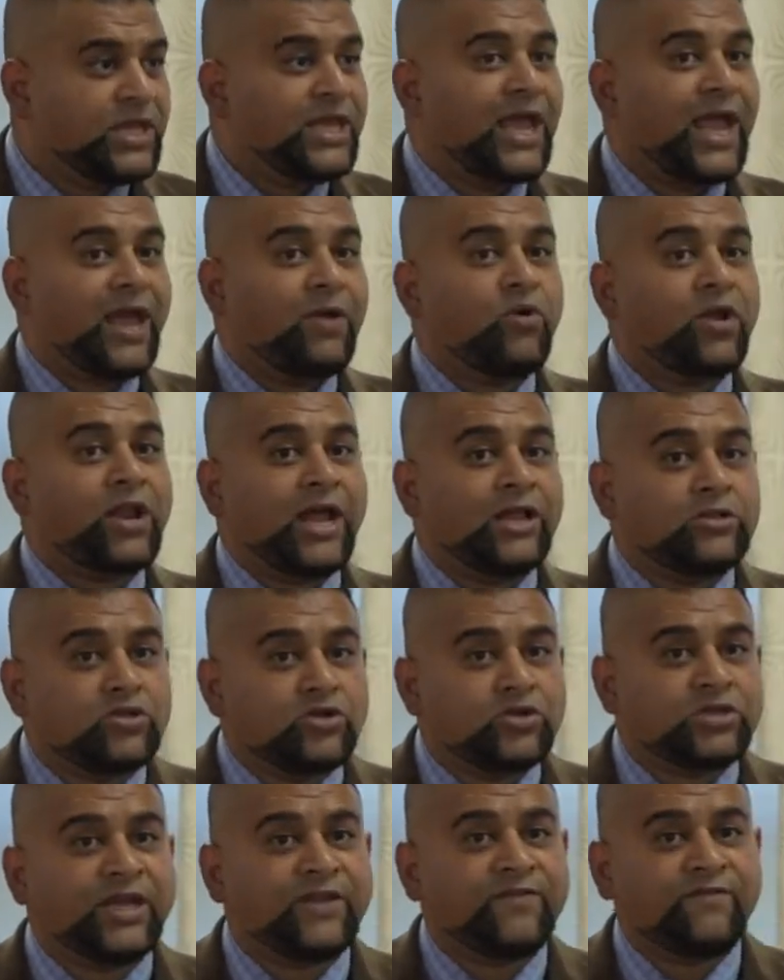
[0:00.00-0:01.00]
And when I
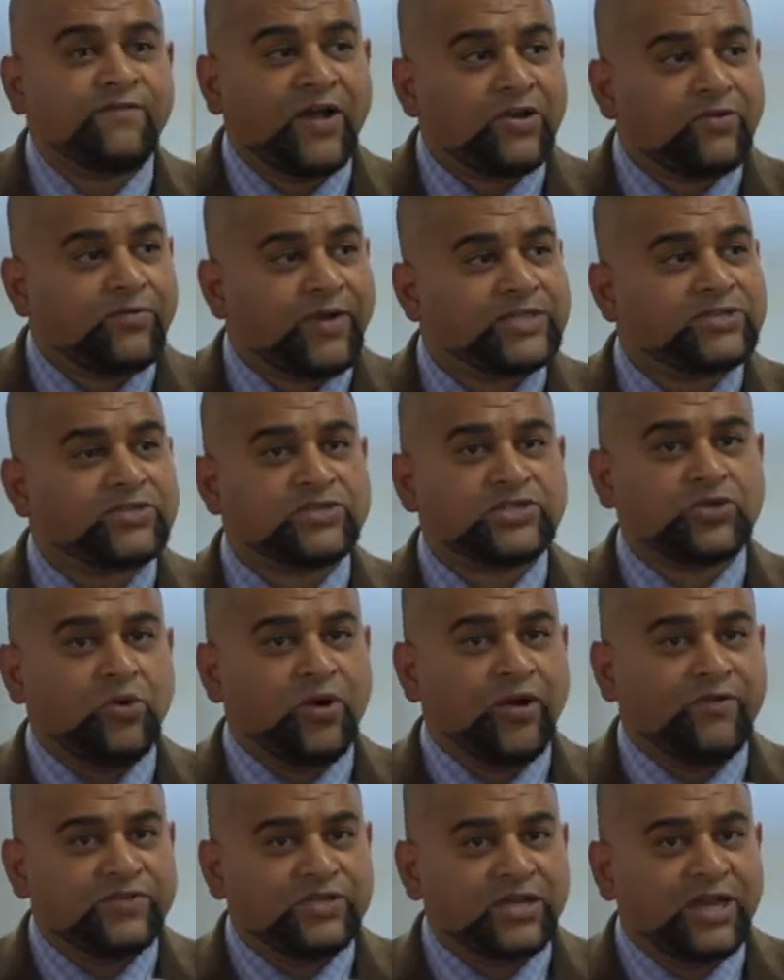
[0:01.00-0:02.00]
look at fundraisers who
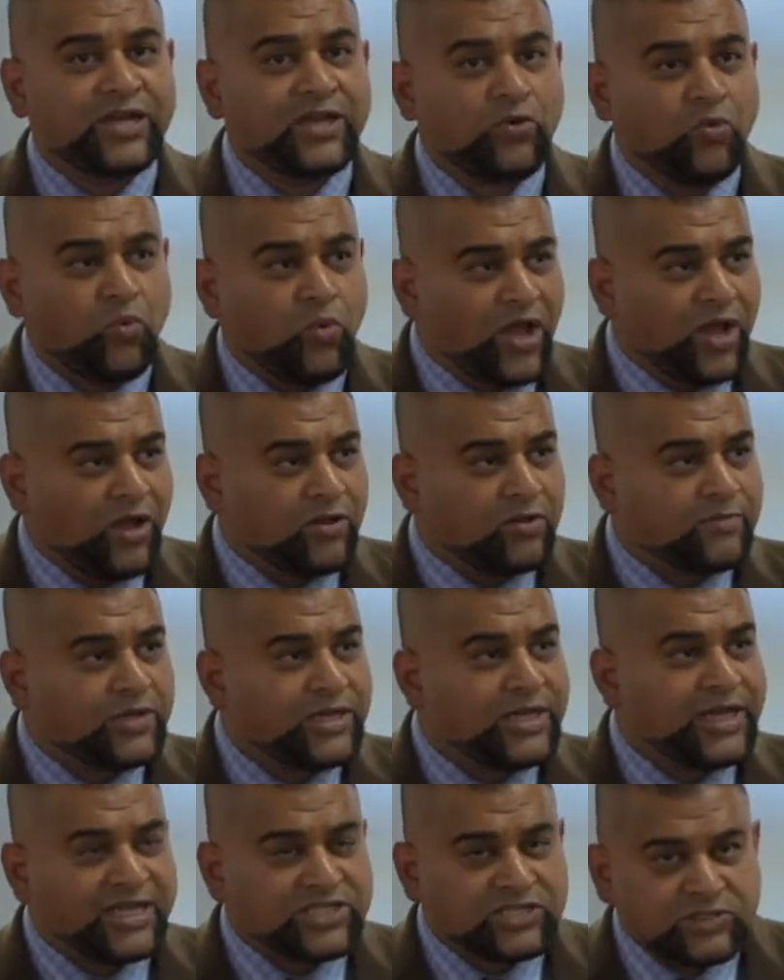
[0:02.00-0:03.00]
have done it well,
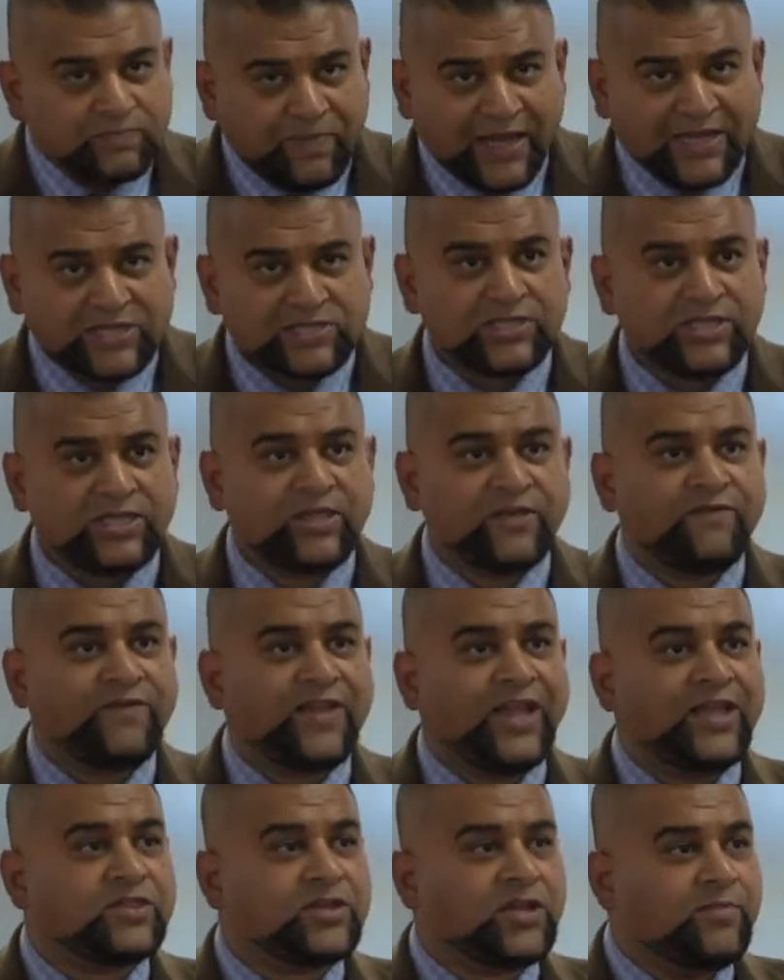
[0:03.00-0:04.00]
especially in the
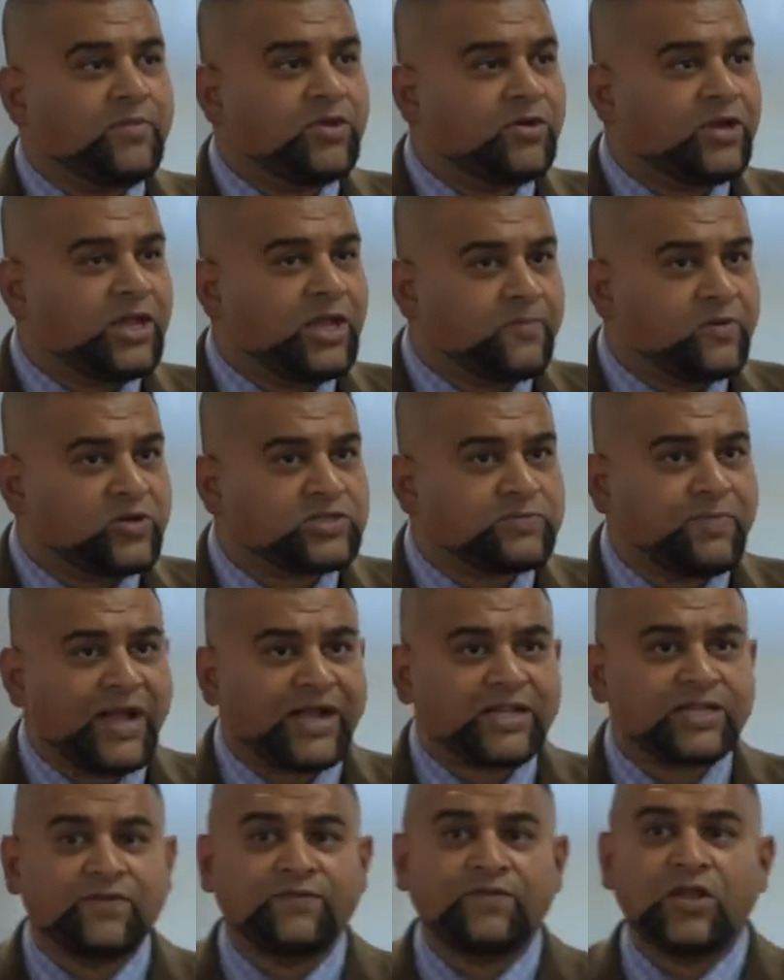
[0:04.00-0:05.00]
faith community
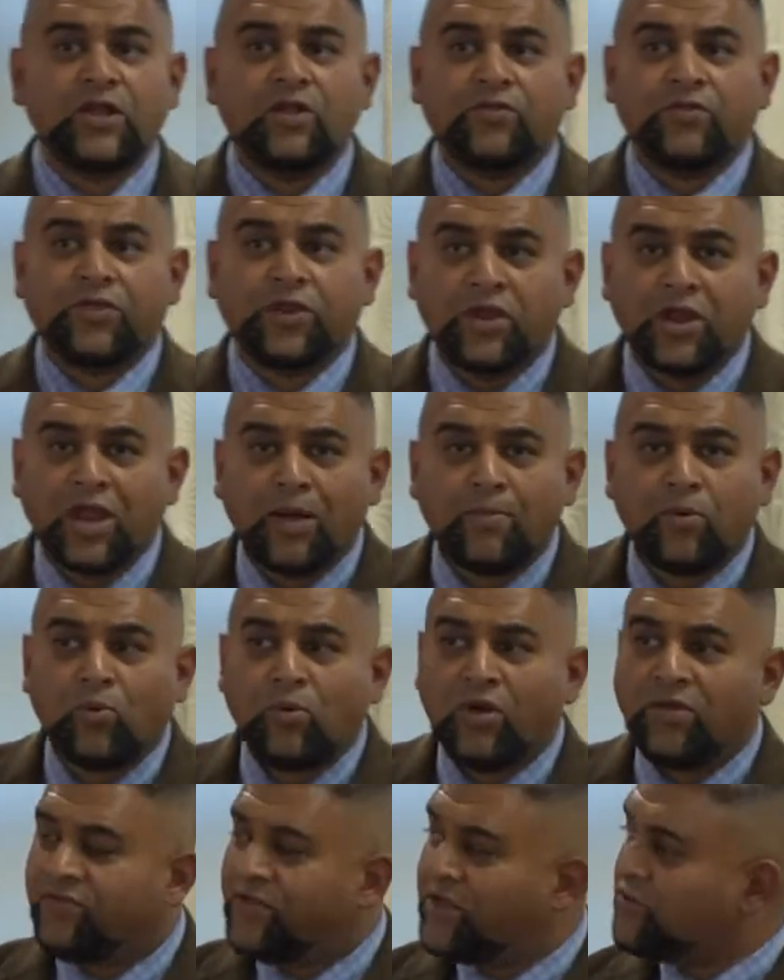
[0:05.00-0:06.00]
perspective, the number
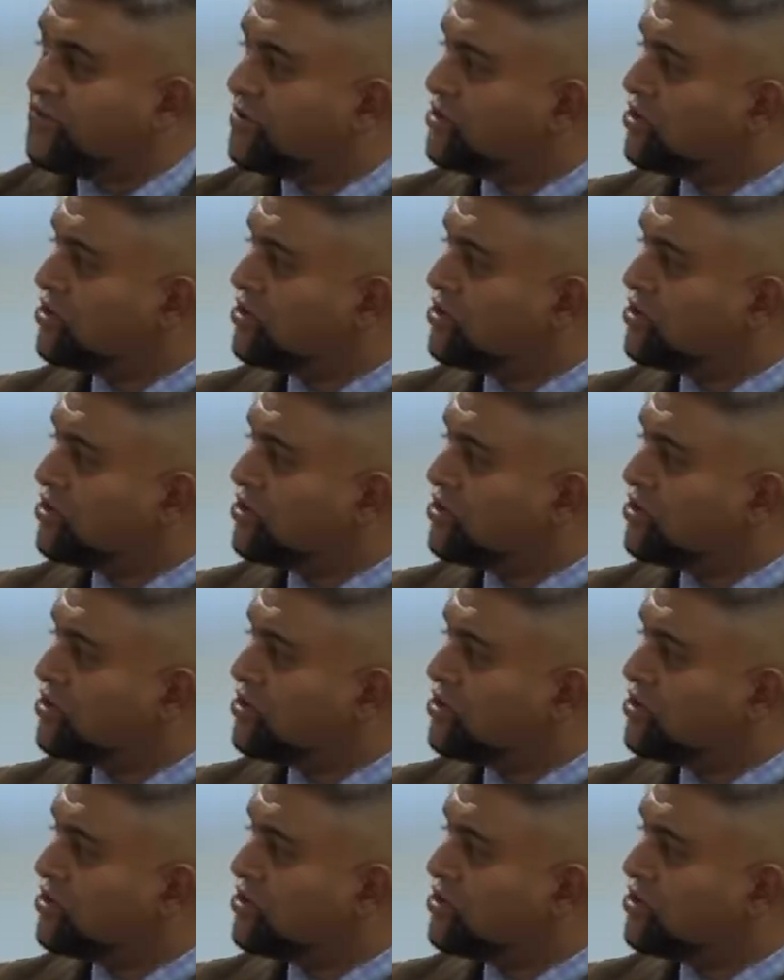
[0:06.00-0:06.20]
one thing they're